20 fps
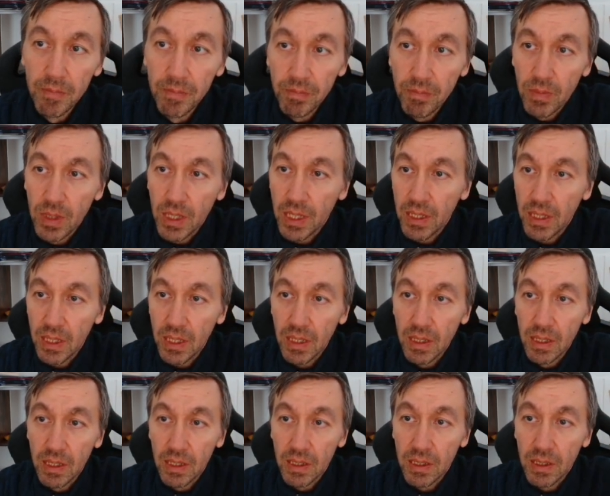but I
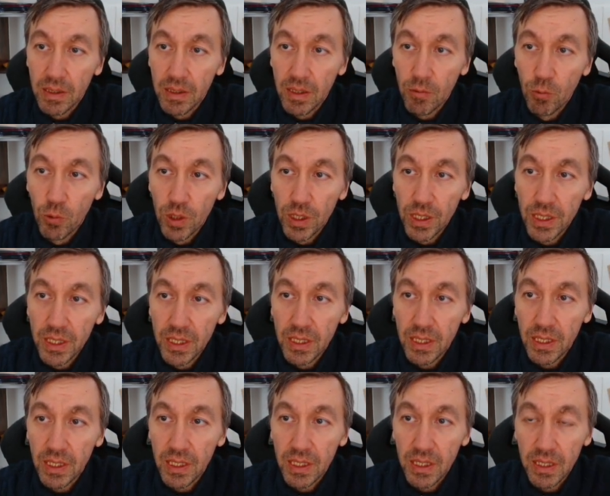think the
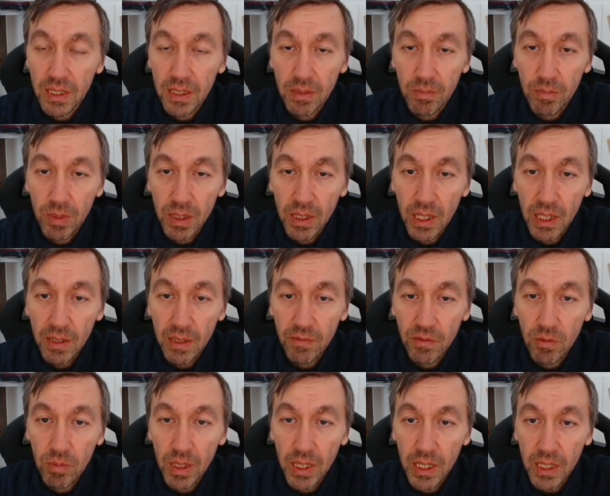worst is behind
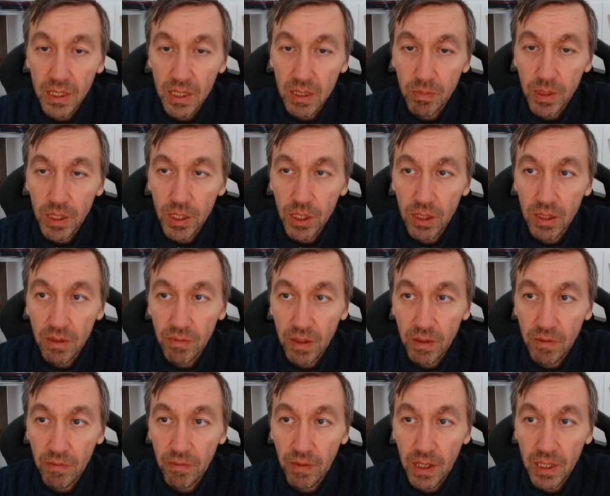for black, especially if
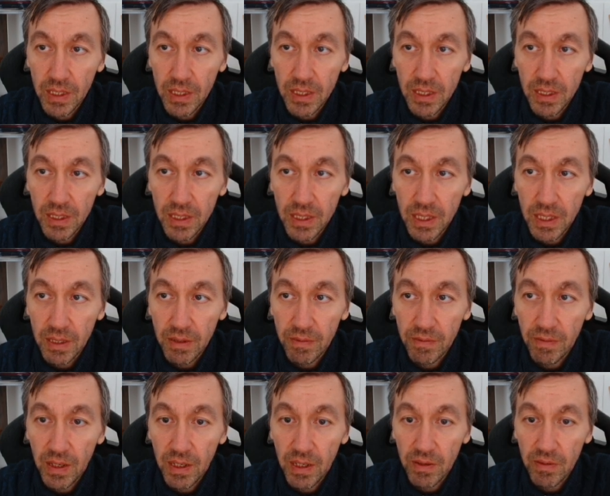he finds this
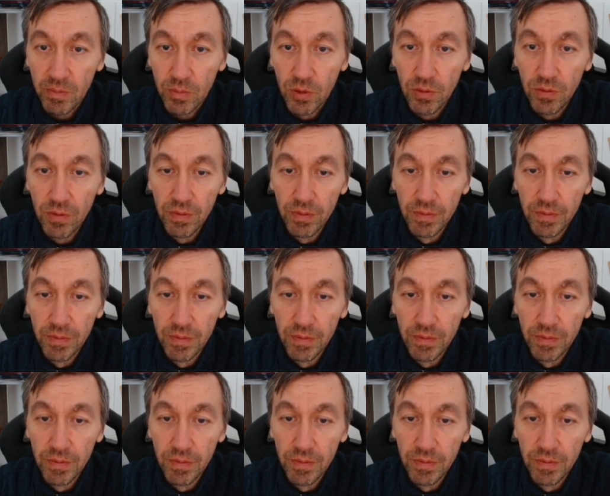f5 move.